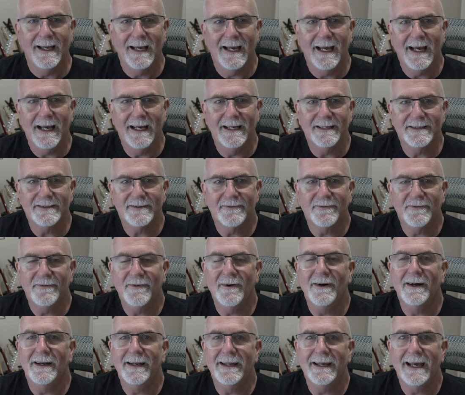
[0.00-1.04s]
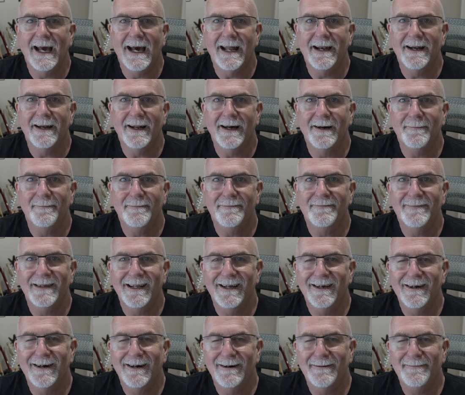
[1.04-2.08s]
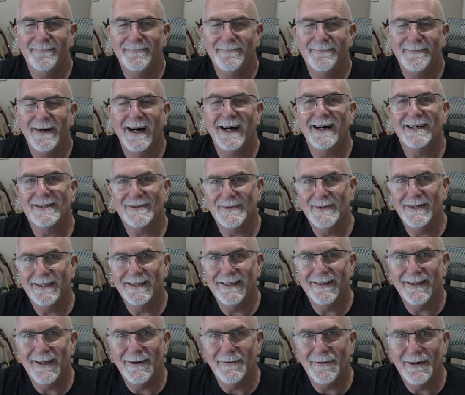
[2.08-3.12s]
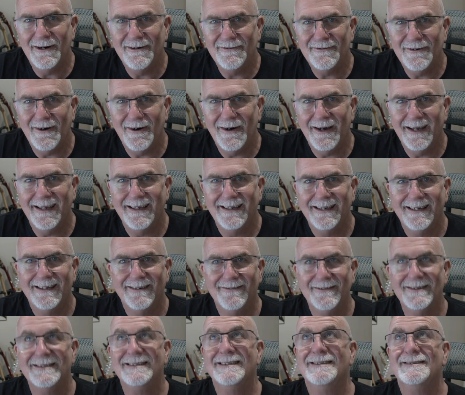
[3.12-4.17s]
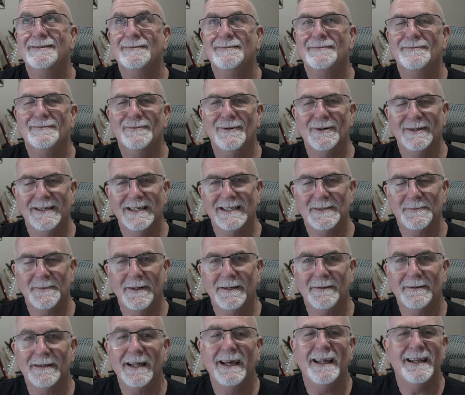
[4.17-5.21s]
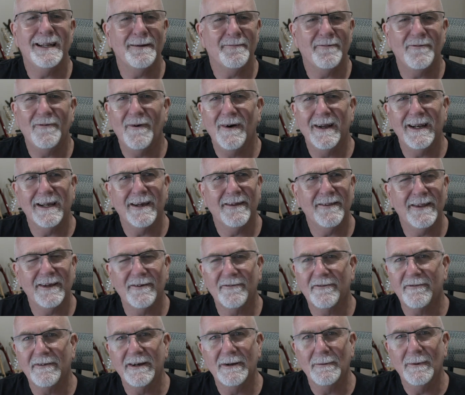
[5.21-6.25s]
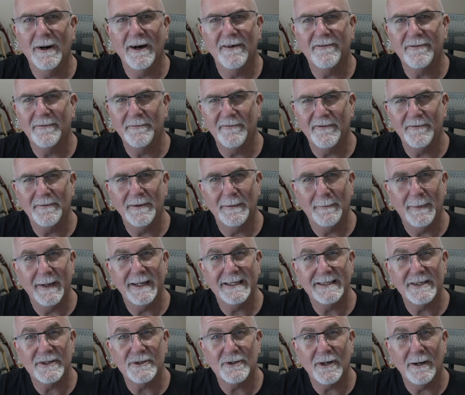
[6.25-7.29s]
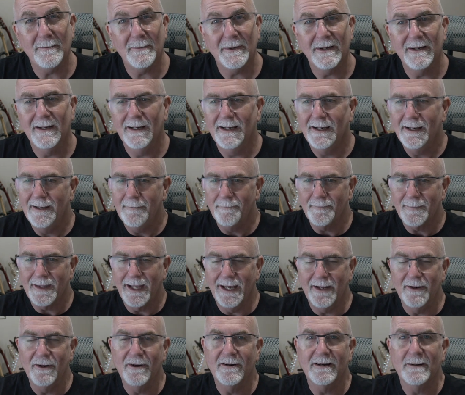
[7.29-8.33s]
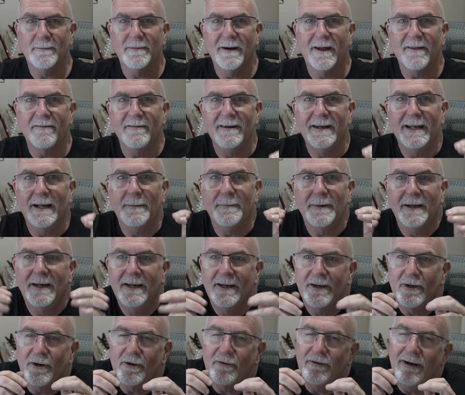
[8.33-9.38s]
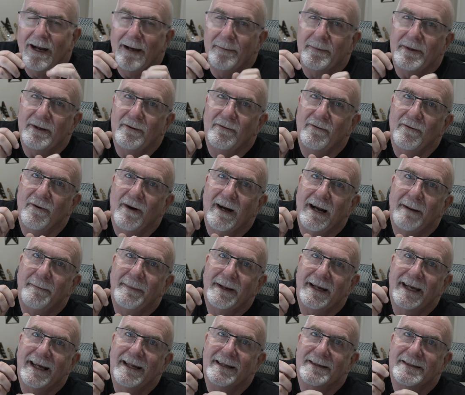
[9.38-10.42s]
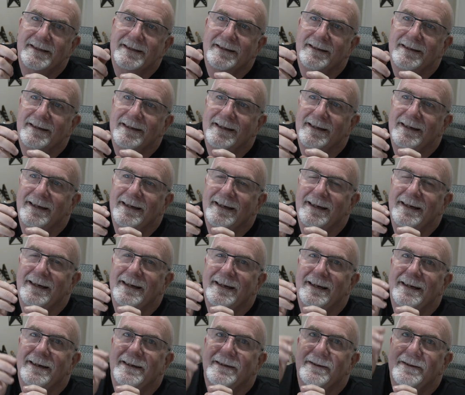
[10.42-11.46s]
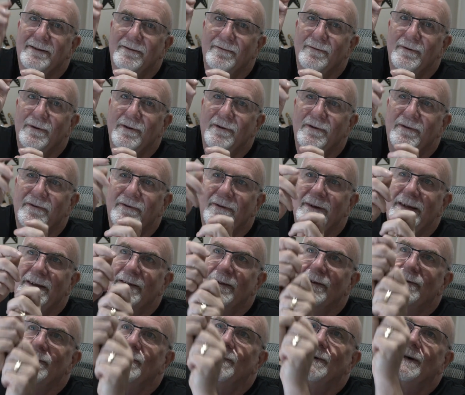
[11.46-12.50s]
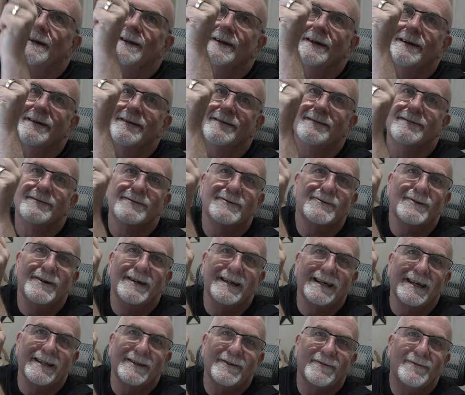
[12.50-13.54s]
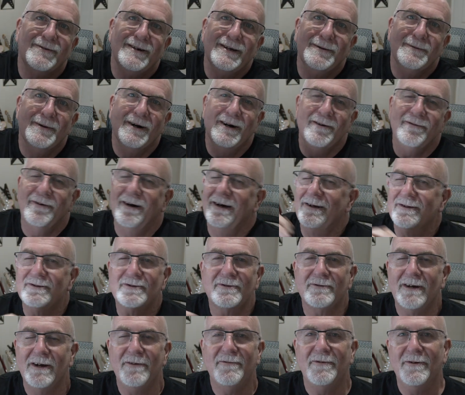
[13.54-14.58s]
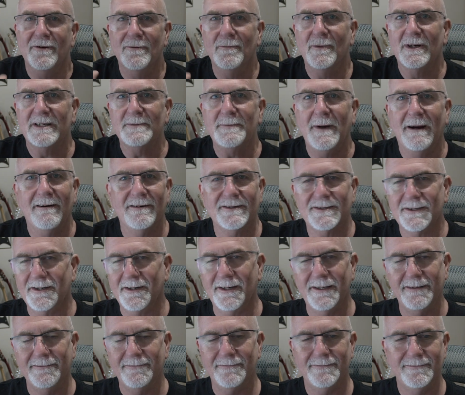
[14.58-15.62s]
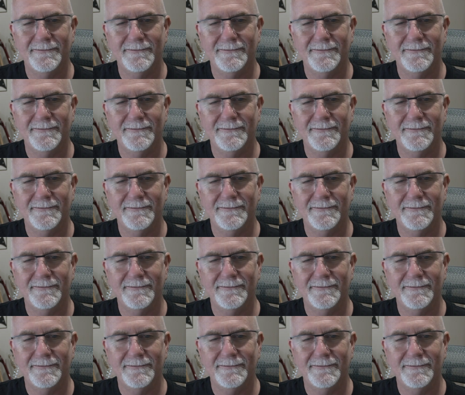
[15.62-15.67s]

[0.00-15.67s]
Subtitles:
has finally added up a password to their Wi-Fi, which is more desperate. They end up finding, I think, free Wi-Fi from the pizza shop, and her and her brother end up cramped right up against the roof near the toilet, trying to get the free Wi-Fi. It's a great film. Watch Parasite.